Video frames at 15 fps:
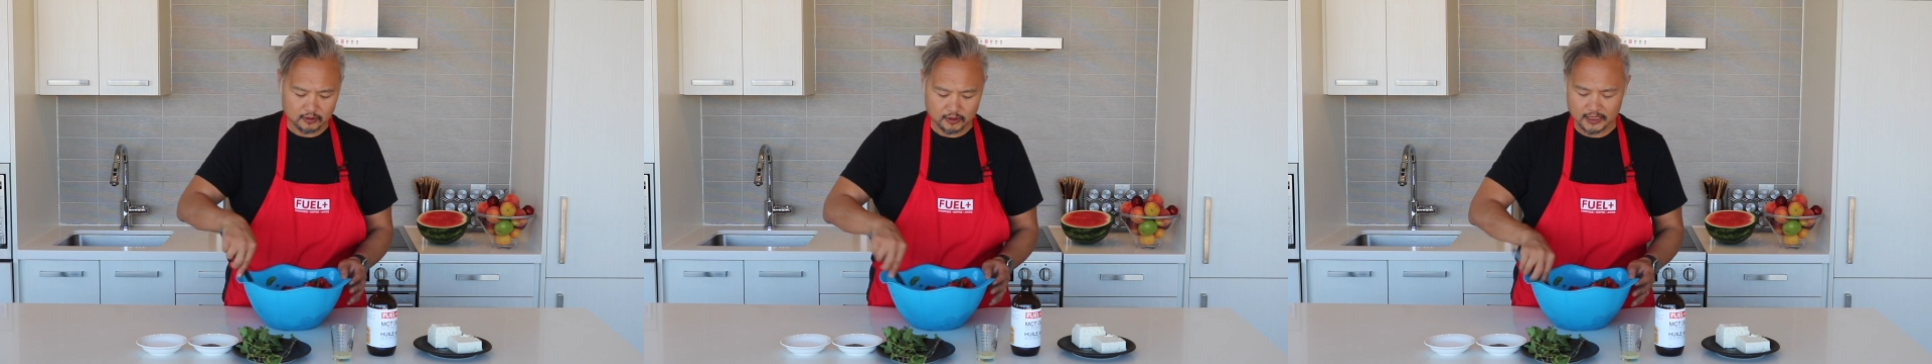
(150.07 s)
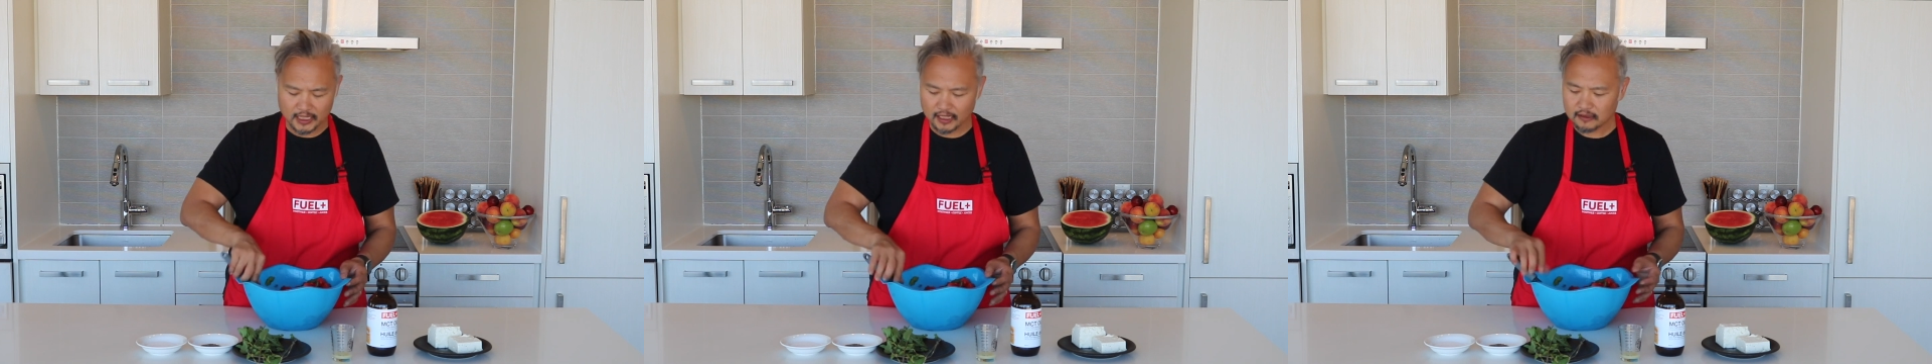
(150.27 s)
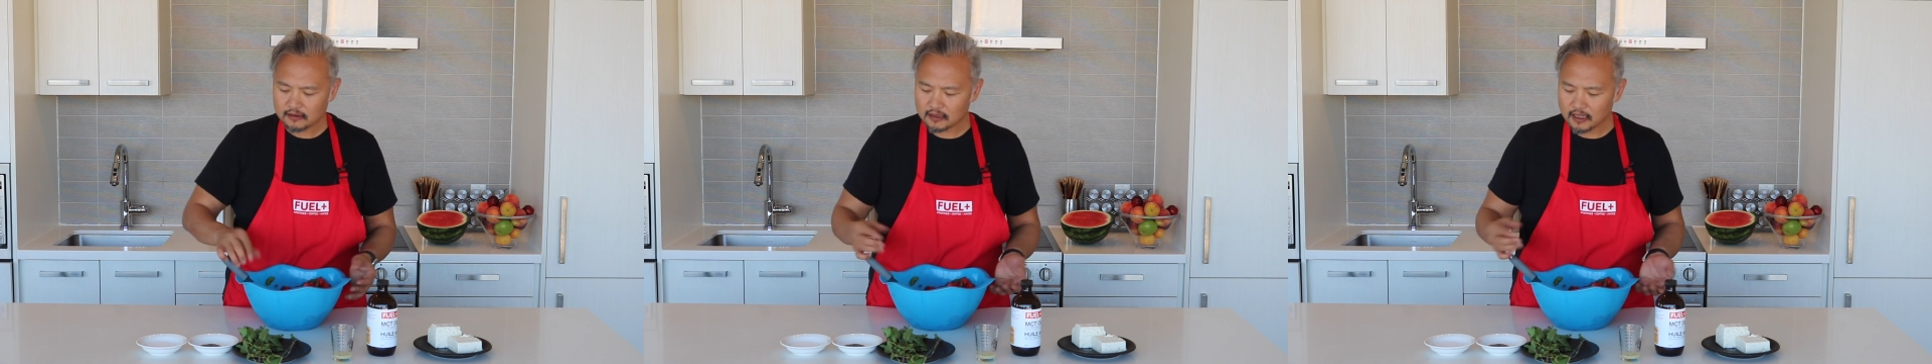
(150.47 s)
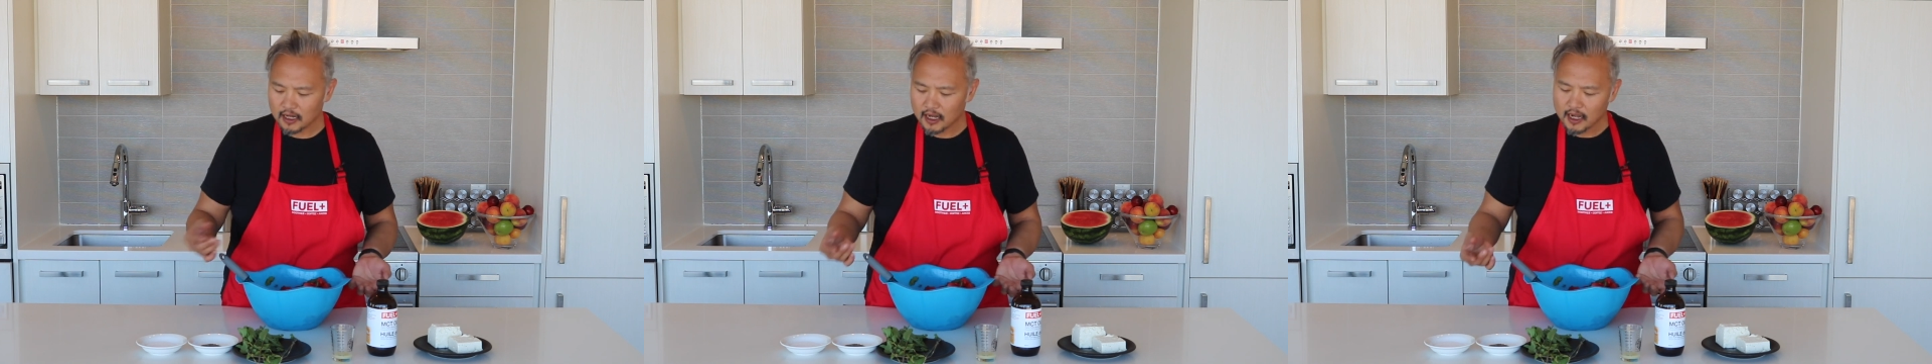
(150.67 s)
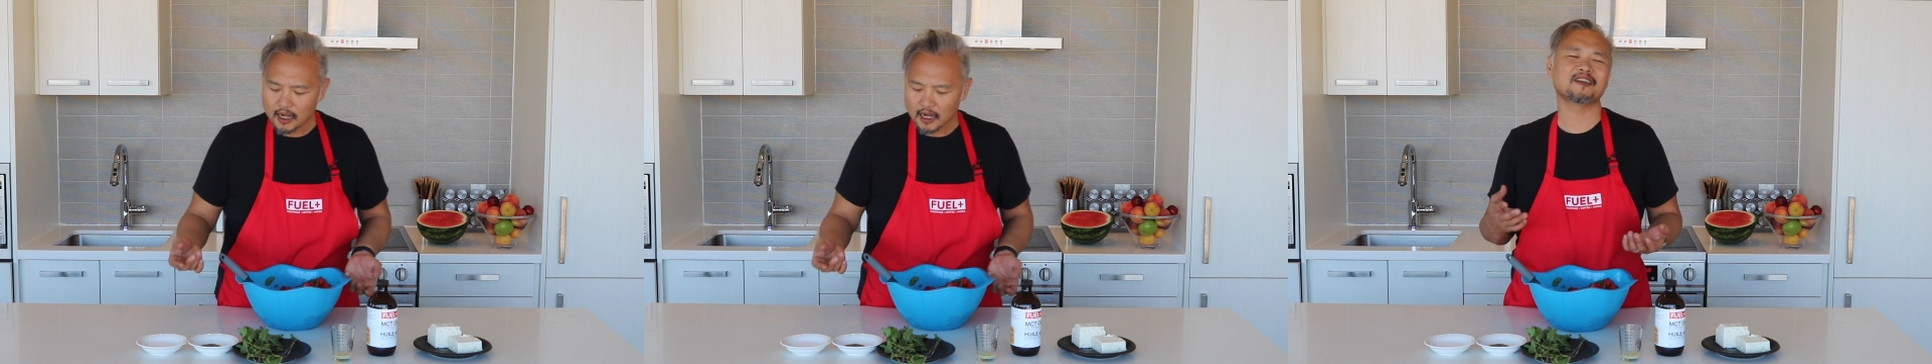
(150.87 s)
to taste.
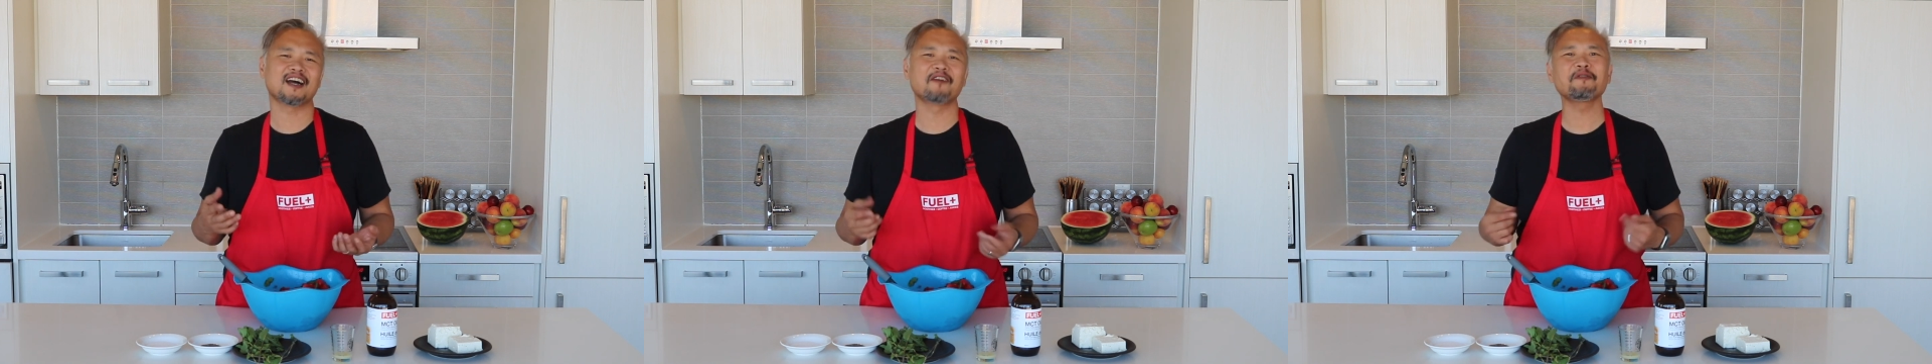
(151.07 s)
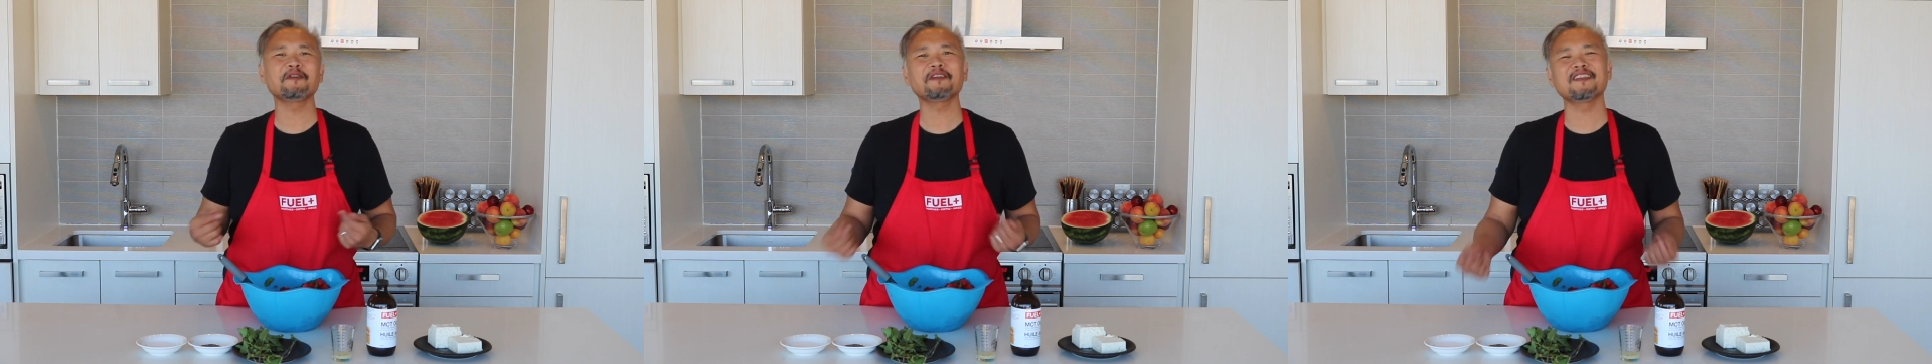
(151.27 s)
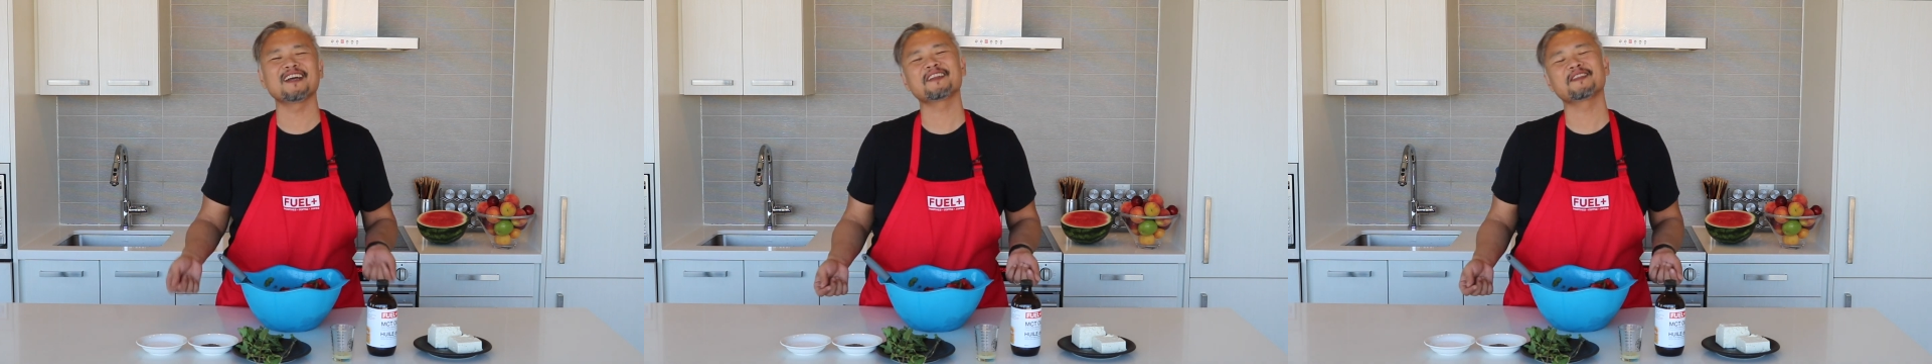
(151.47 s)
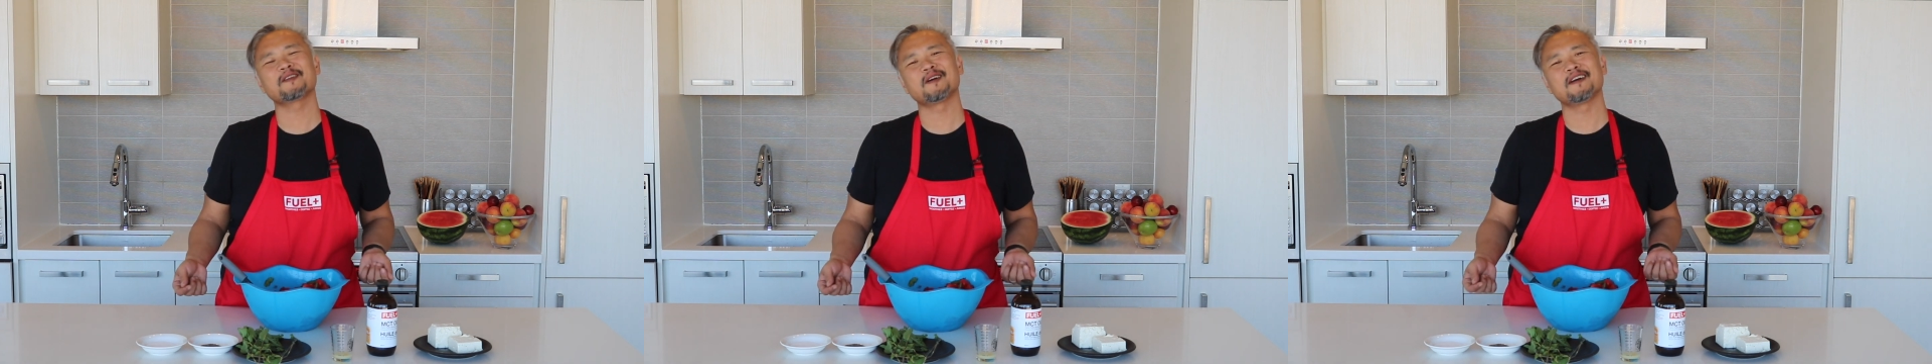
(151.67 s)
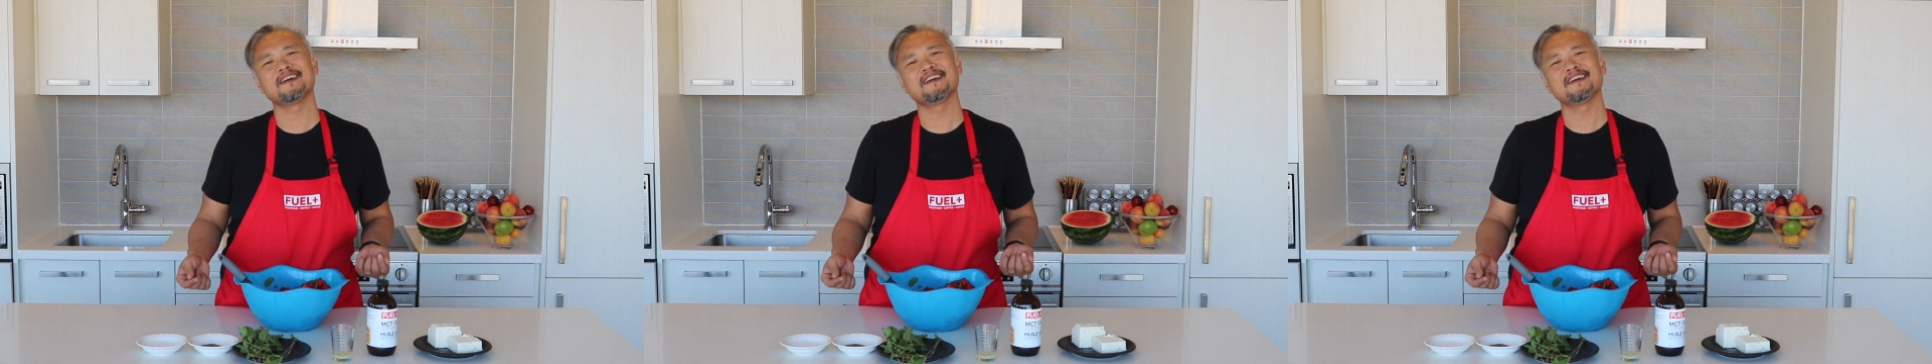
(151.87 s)
I really like the